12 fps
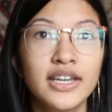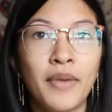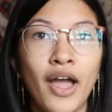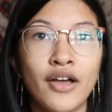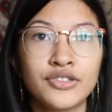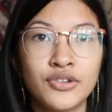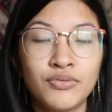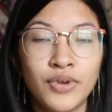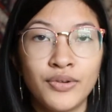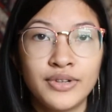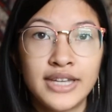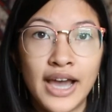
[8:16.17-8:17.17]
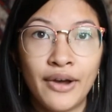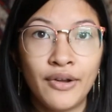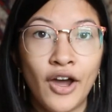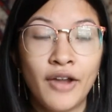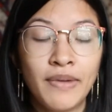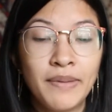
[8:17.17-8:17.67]
I also wrote down
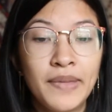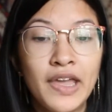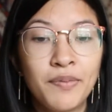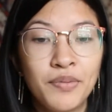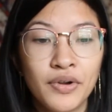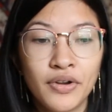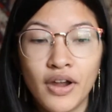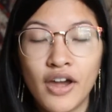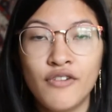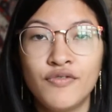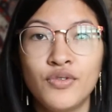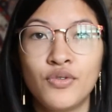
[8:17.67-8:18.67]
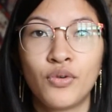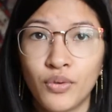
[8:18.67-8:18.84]
on my paper a few